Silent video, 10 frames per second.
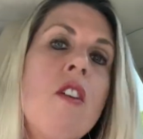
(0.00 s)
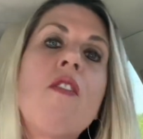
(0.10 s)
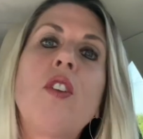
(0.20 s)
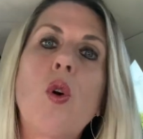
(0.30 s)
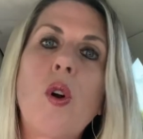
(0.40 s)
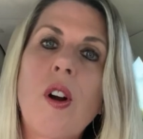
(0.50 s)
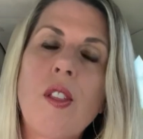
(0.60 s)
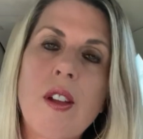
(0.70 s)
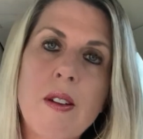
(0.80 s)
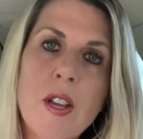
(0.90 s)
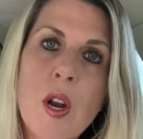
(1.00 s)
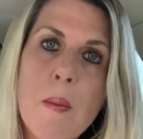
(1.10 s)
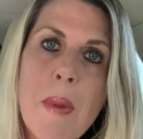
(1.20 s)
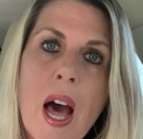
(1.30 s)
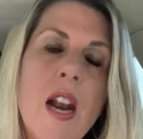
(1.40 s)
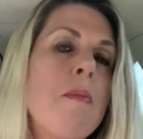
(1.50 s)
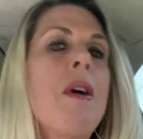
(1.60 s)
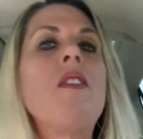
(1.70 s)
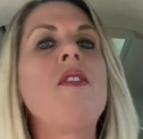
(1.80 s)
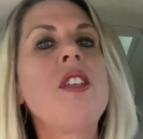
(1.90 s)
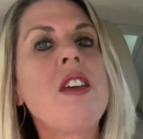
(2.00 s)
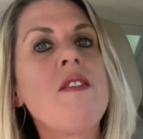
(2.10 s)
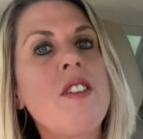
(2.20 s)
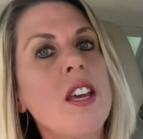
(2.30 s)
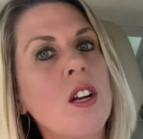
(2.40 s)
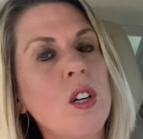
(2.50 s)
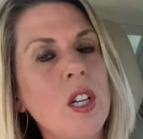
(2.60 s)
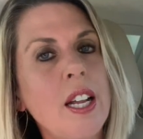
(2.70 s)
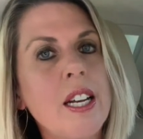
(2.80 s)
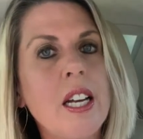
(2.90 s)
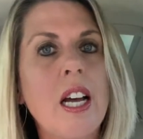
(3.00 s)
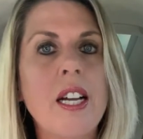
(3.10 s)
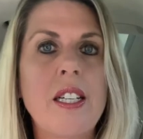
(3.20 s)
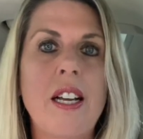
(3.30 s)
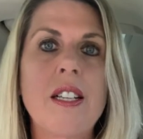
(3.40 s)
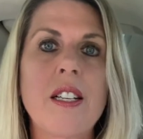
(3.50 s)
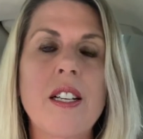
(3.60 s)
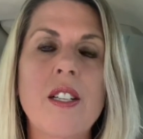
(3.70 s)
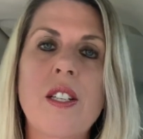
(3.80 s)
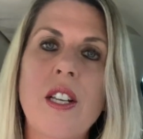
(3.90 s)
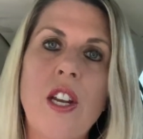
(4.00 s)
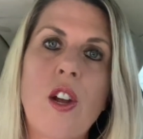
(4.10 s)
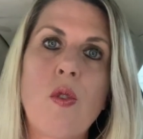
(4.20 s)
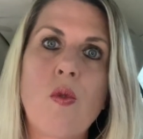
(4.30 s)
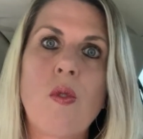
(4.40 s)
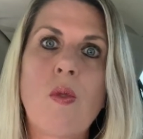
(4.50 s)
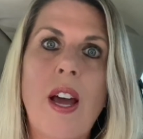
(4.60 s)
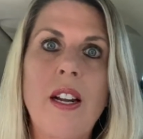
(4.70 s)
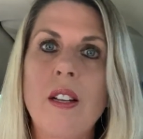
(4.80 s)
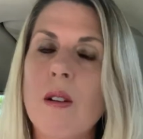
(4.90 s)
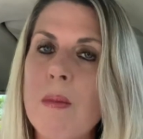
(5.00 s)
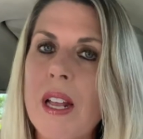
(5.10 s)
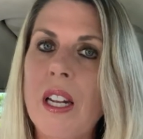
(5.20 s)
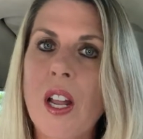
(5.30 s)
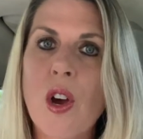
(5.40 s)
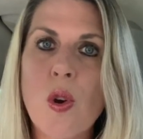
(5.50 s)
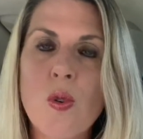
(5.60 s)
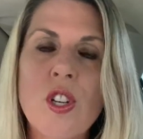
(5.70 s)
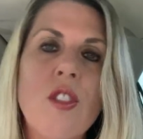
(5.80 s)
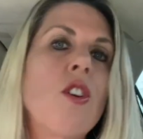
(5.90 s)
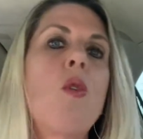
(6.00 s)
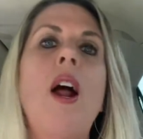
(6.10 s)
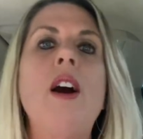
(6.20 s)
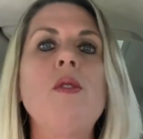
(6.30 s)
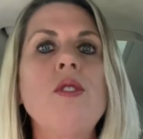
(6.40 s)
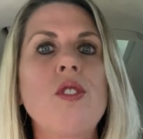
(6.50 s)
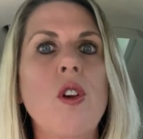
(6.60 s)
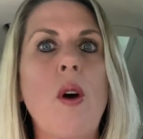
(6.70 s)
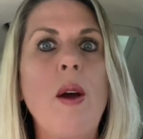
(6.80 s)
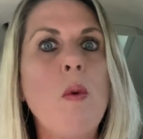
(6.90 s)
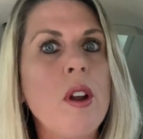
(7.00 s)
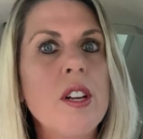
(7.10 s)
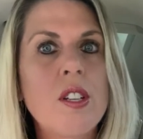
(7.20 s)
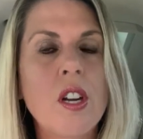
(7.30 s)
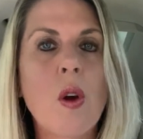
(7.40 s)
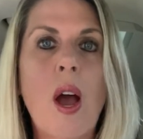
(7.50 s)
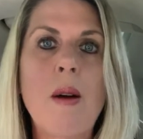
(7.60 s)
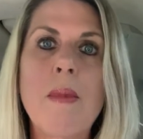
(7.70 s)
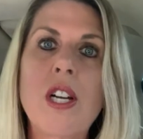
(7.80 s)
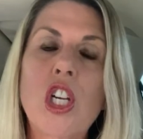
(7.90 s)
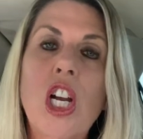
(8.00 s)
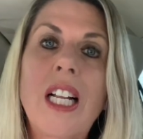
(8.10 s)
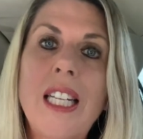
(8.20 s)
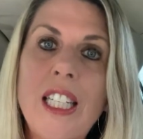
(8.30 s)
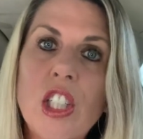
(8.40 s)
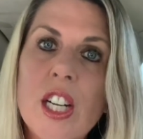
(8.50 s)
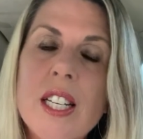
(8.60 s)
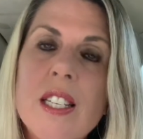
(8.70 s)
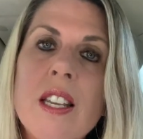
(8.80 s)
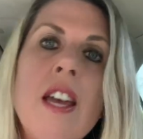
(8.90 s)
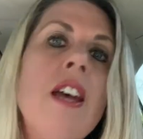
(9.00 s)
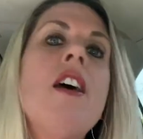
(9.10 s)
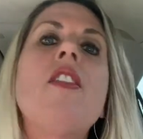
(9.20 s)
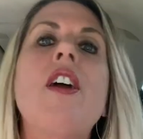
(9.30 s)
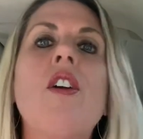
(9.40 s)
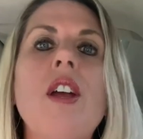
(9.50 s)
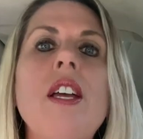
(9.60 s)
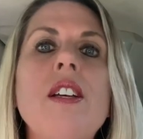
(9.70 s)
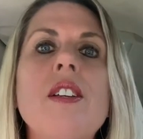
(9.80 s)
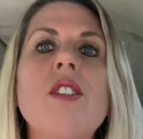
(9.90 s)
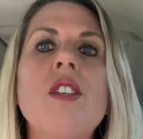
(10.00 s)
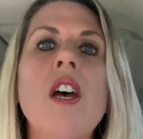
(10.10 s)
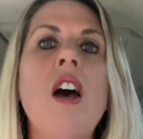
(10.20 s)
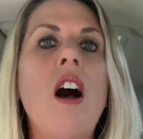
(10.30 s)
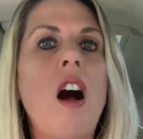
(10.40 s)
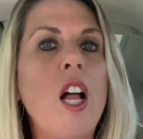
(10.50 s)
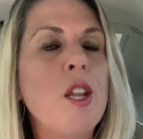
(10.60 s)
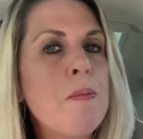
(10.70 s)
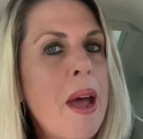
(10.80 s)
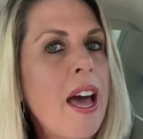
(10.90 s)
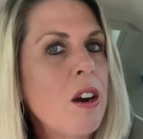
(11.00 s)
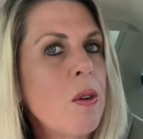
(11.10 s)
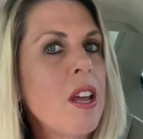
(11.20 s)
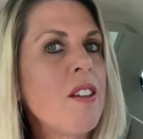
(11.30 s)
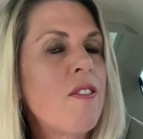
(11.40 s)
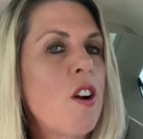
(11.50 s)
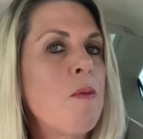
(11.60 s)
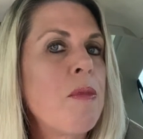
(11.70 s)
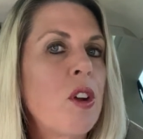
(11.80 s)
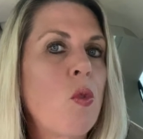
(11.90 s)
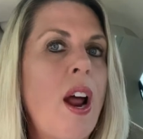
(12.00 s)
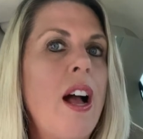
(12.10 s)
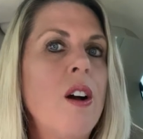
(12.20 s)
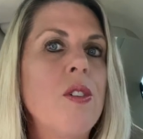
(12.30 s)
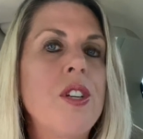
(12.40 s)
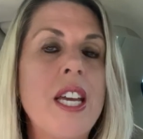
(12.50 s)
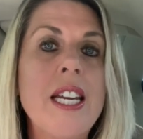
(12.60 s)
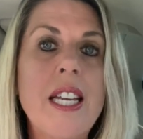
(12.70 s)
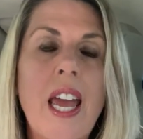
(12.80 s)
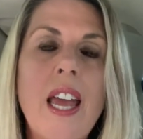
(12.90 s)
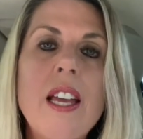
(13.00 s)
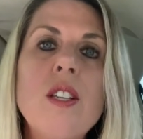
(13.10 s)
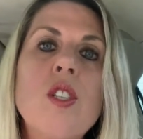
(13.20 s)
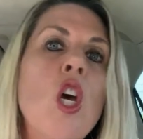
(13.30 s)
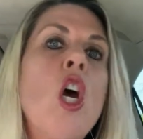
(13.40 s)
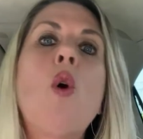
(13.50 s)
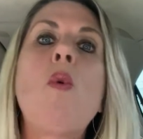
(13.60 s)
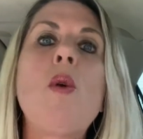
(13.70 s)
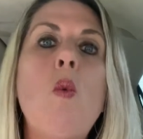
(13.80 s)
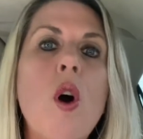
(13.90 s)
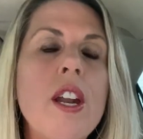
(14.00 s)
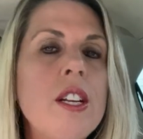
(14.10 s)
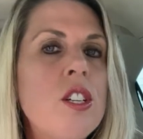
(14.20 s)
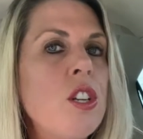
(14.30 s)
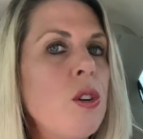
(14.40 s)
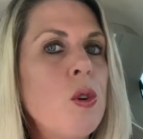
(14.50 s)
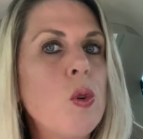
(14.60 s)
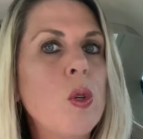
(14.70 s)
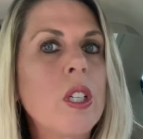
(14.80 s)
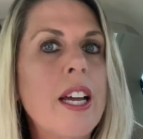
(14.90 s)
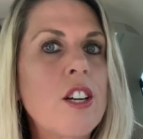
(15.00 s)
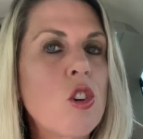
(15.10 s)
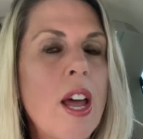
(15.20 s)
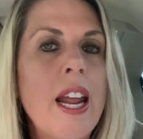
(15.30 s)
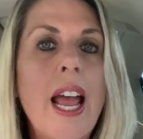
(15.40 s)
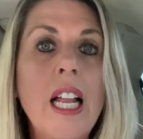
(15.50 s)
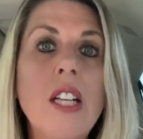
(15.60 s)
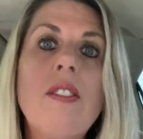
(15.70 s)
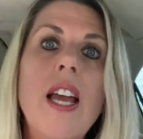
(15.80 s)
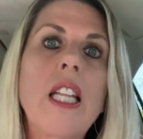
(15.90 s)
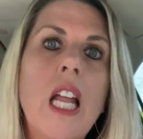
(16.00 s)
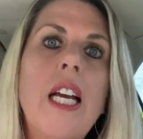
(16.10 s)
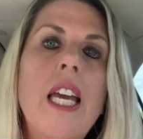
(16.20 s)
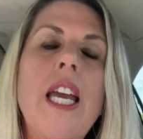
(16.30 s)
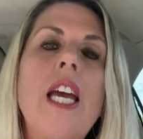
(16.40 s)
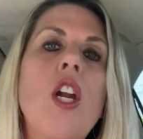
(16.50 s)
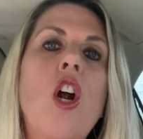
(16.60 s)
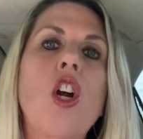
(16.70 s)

floor, the you know bottom of the vehicle, and uh, Teslas you know ride a little bit low to the ground. So I wanted to know how much clearance there is on the battery from the ground in case we wanted to like try to elevate Lucky in our